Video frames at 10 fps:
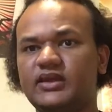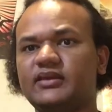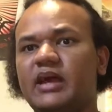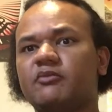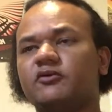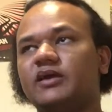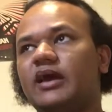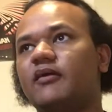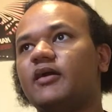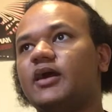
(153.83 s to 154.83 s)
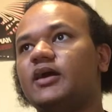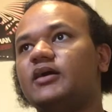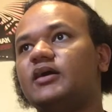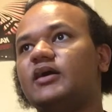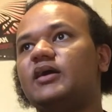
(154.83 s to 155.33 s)
Dining room area
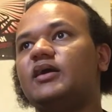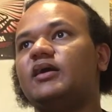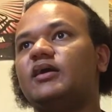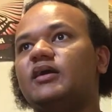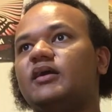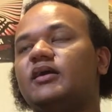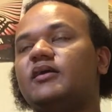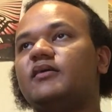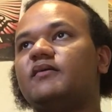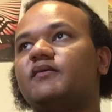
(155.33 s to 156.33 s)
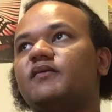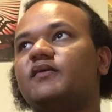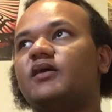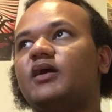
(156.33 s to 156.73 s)
is